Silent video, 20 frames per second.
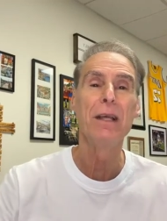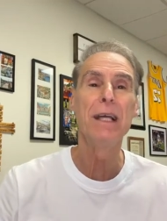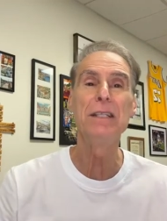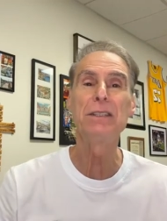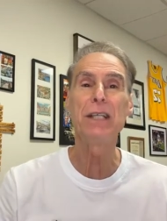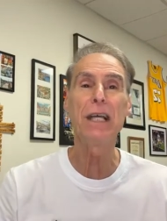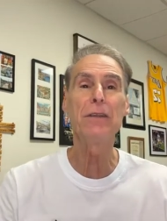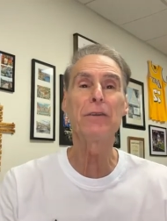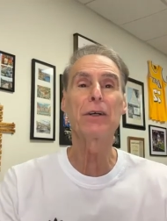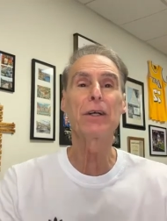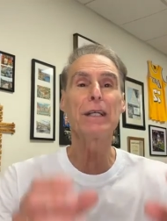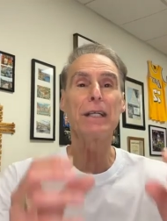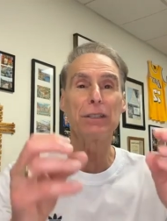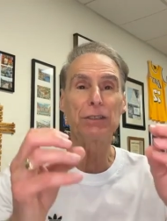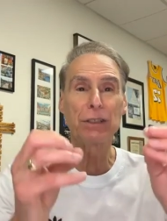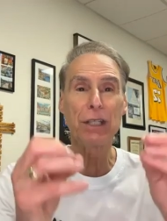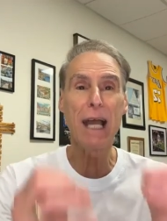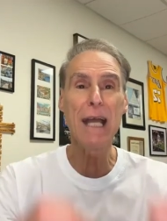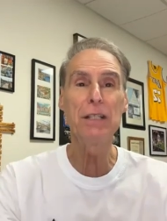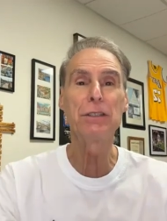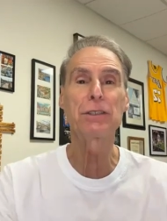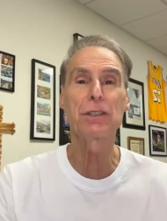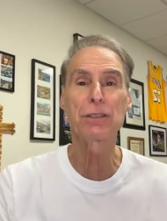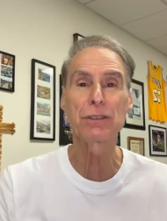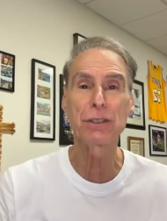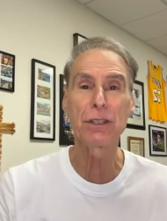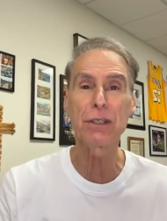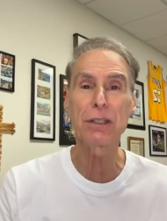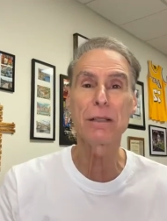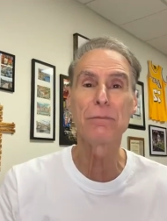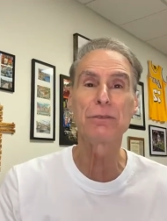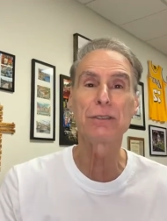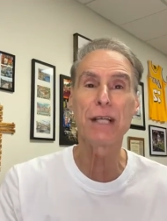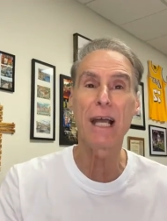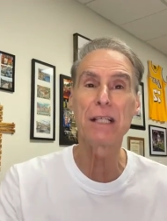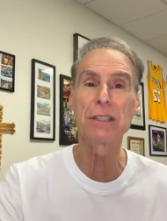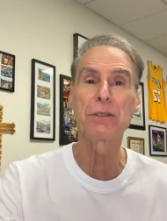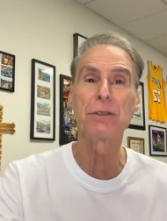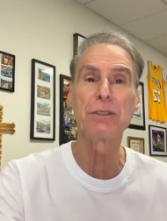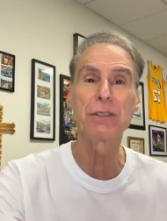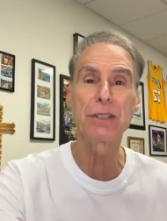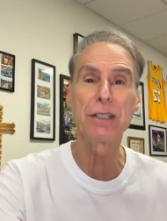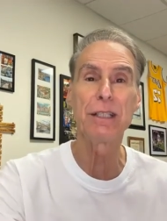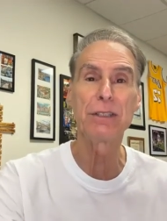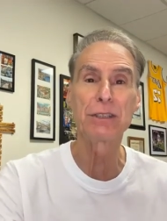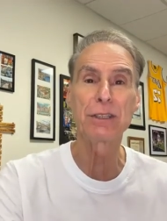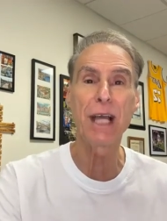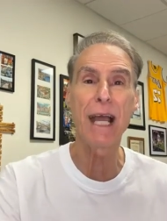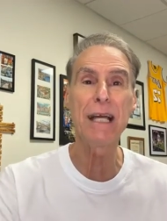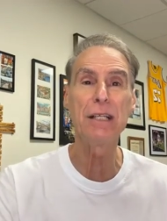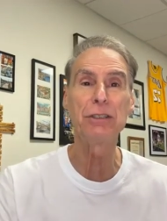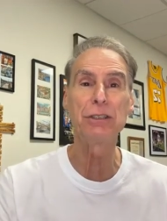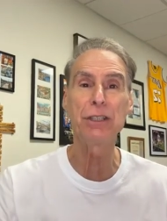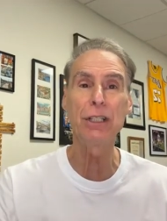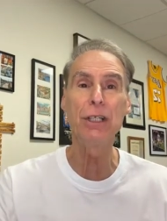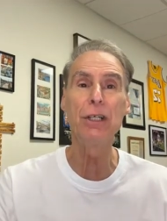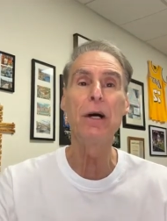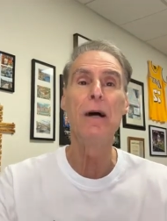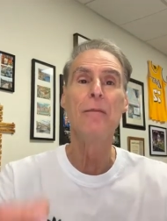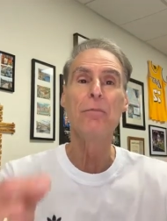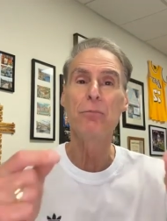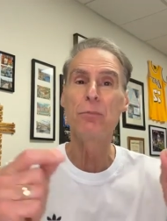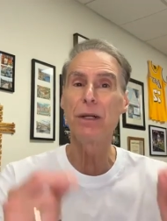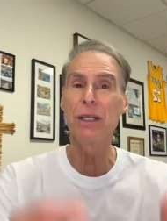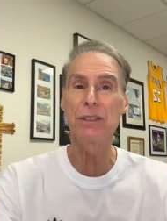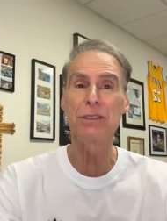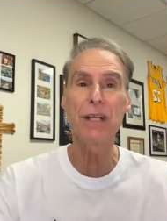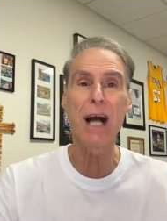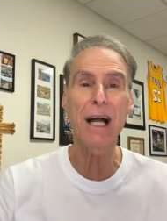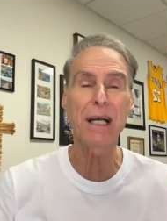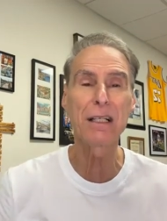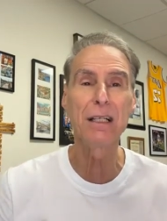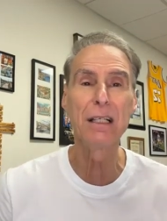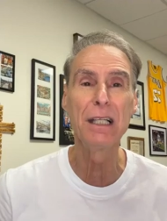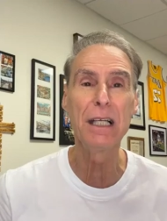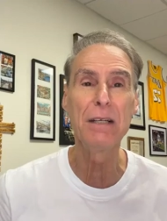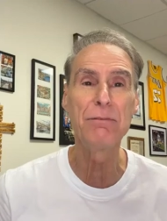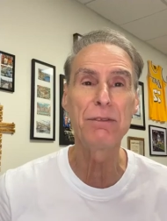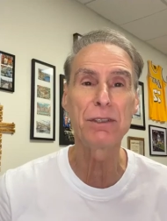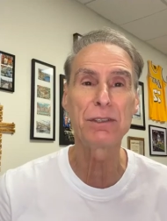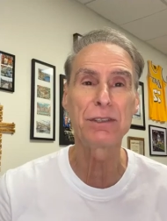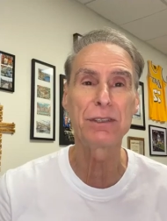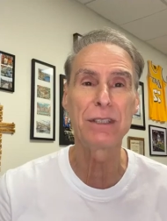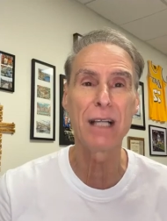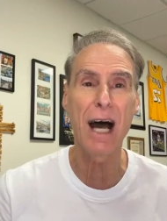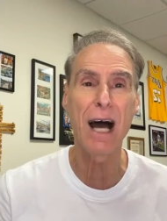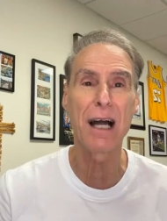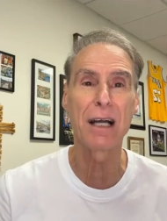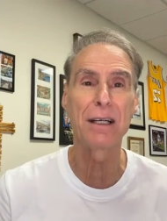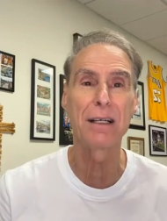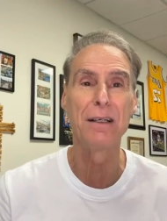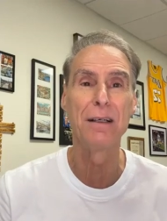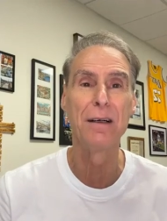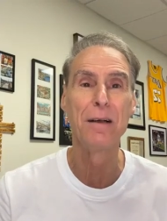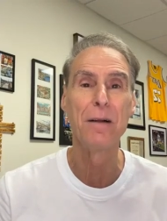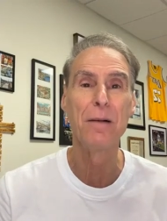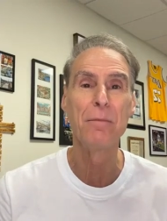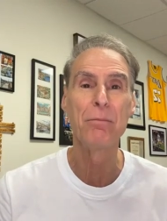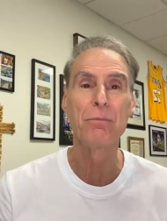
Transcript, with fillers: He's either going to change your circumstance or he's going to change you, but he's not going to leave you stuck.